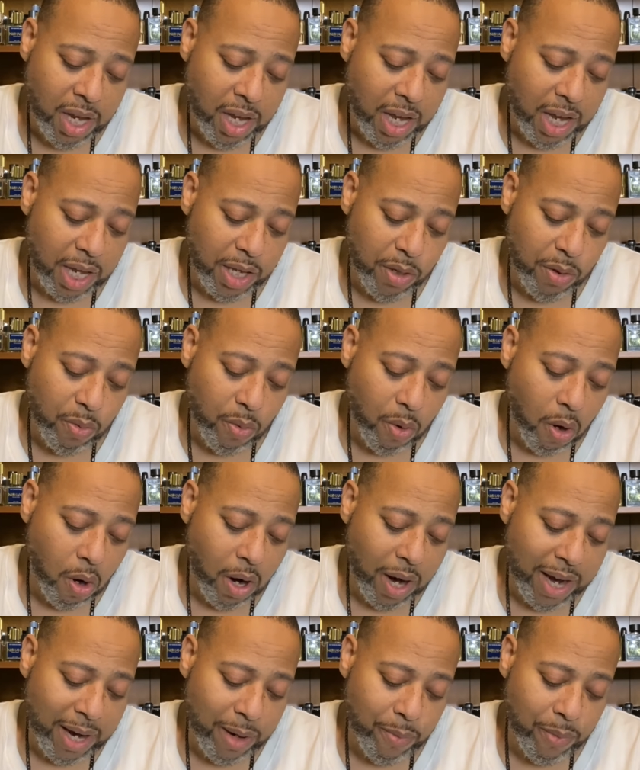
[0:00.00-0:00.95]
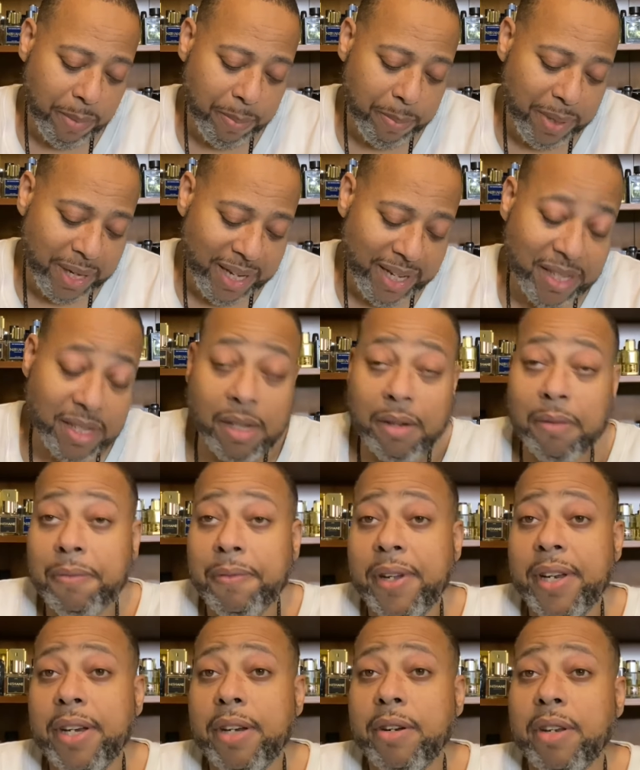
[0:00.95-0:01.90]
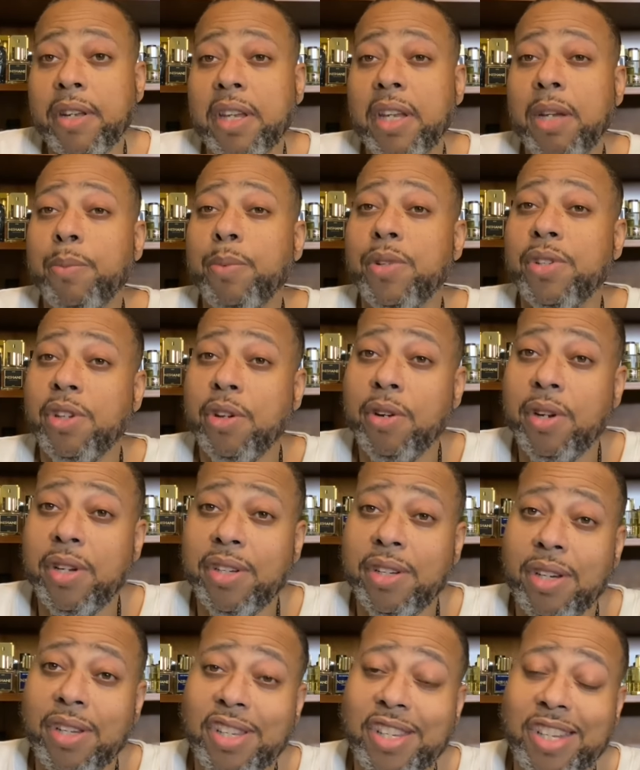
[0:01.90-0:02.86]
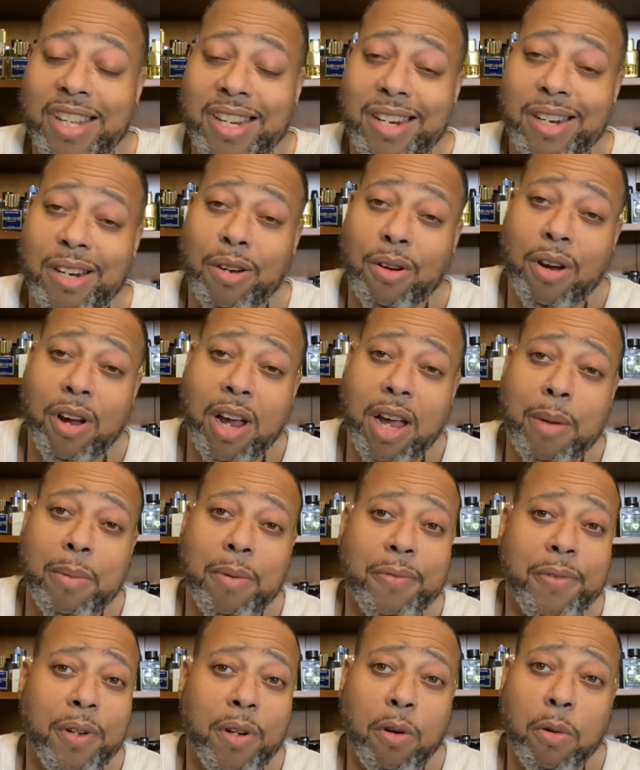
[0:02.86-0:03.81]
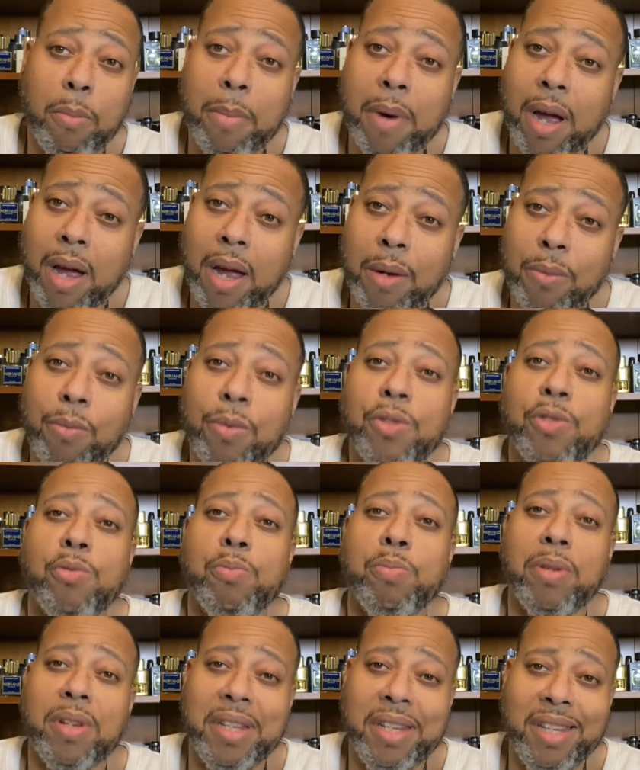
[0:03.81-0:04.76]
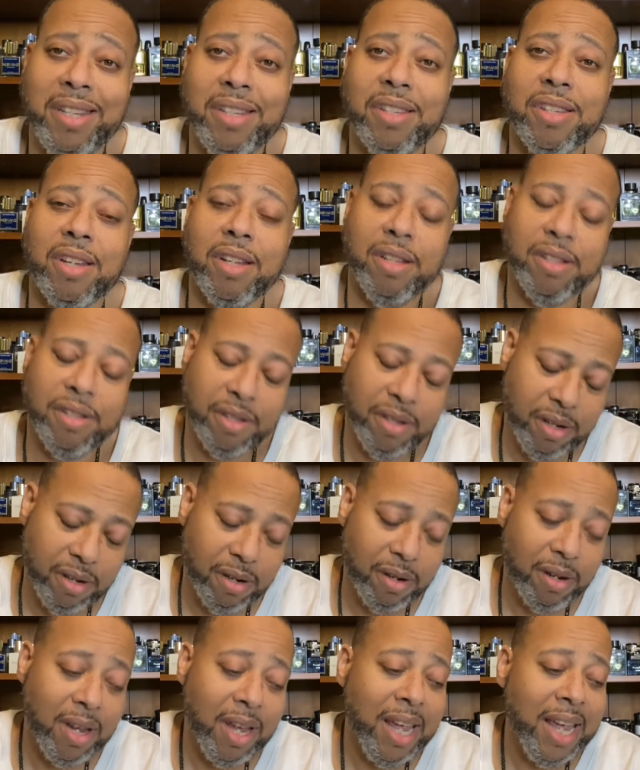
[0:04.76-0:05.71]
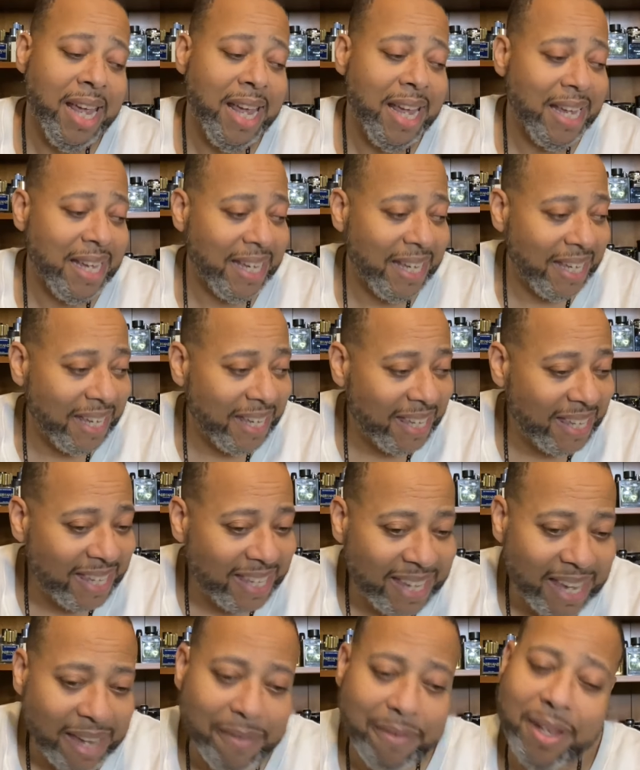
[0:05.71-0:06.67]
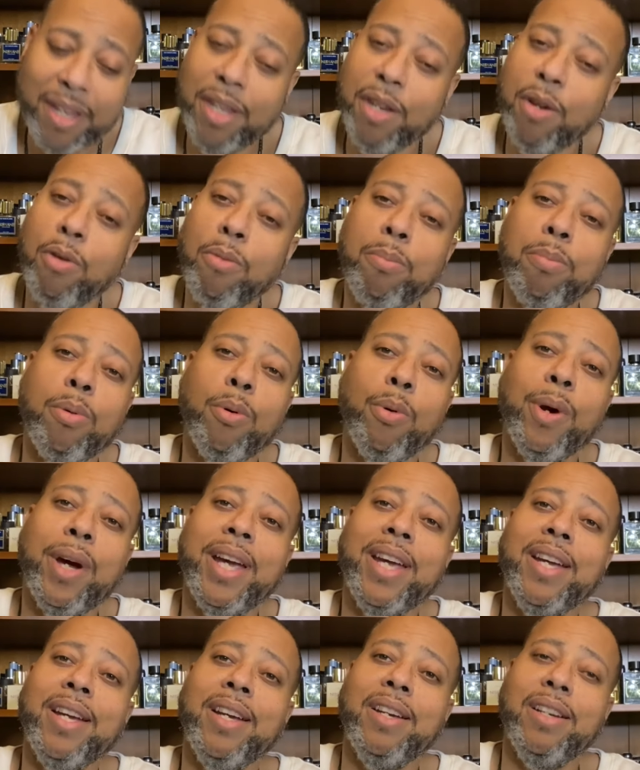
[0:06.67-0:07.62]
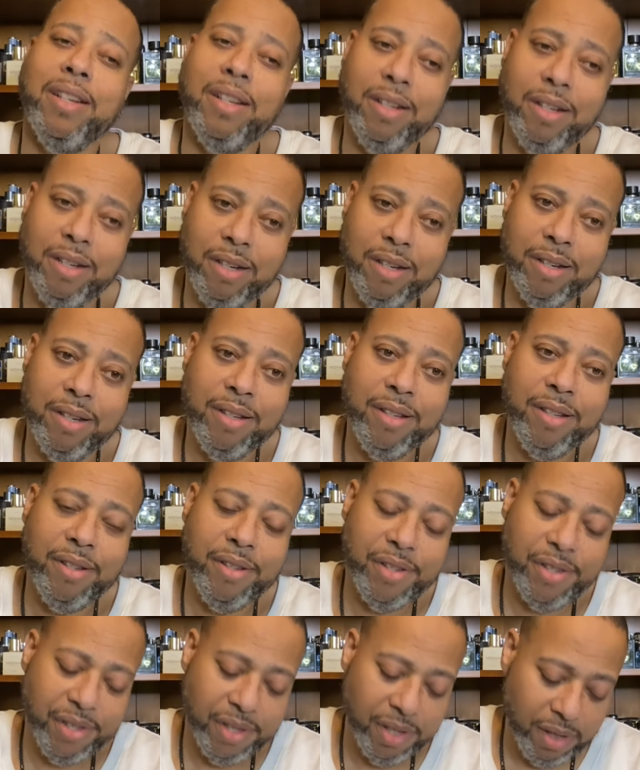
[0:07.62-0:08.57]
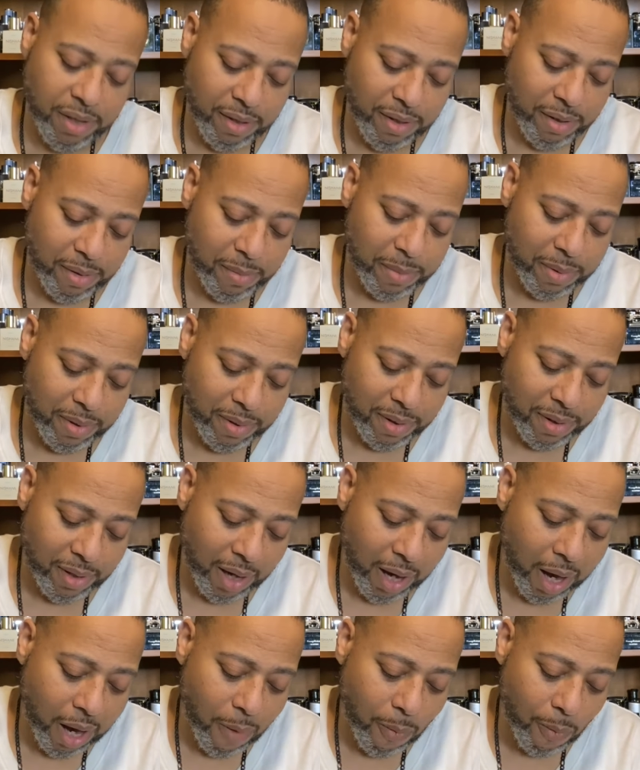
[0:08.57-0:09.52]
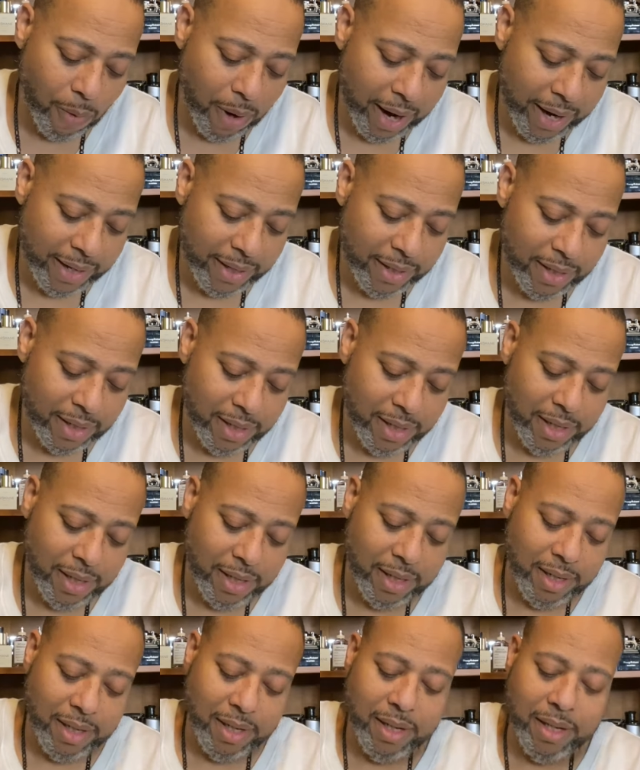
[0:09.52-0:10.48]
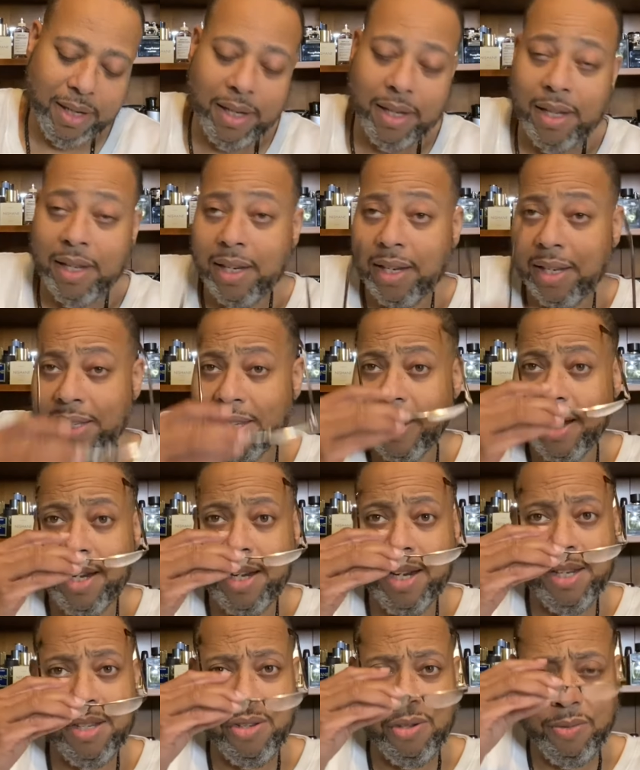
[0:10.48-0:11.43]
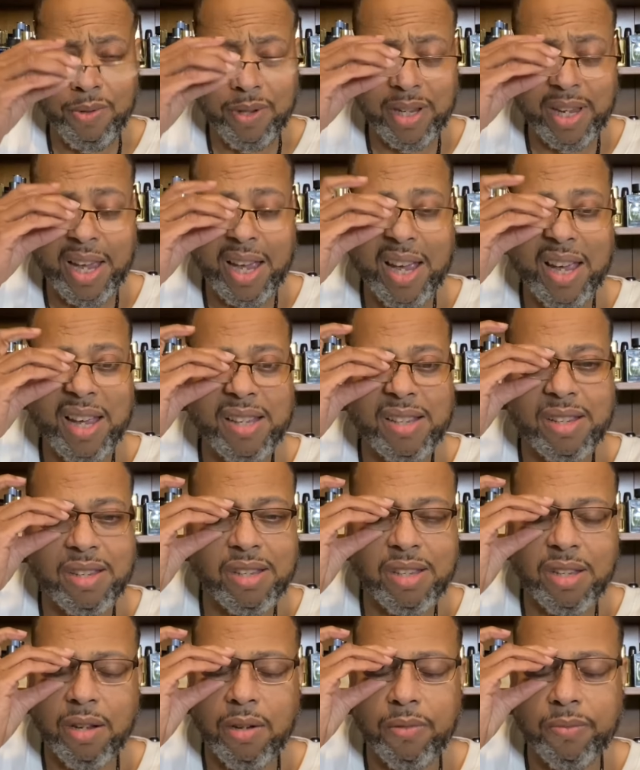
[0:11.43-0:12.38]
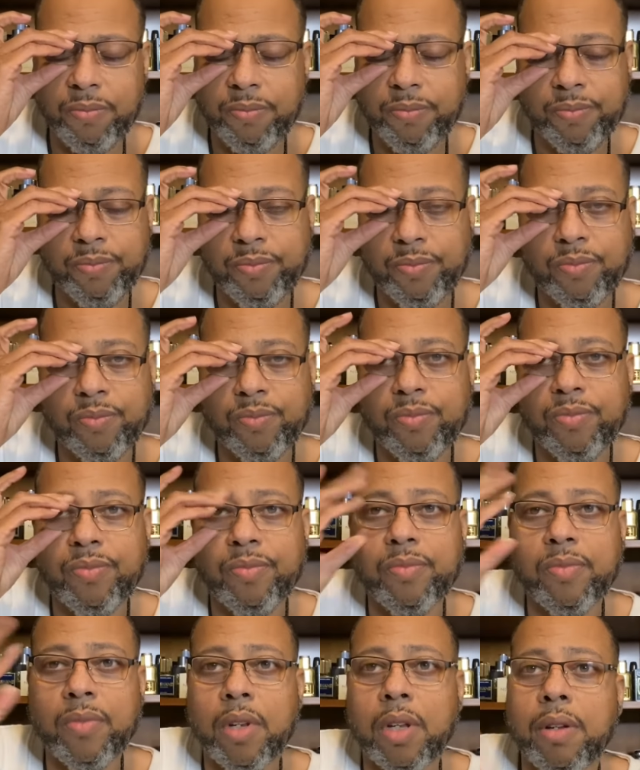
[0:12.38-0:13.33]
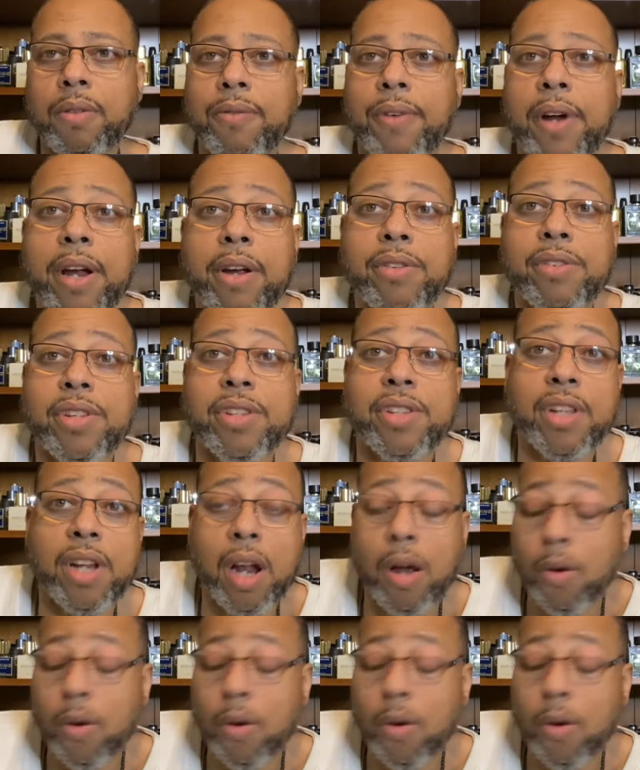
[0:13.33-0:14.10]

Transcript: and you are a repeat offender and keep returning to the scene of the crime, if you don't mind, would you please consider giving your boy a sub? All right, let's get into it, guys. So, fragrances that I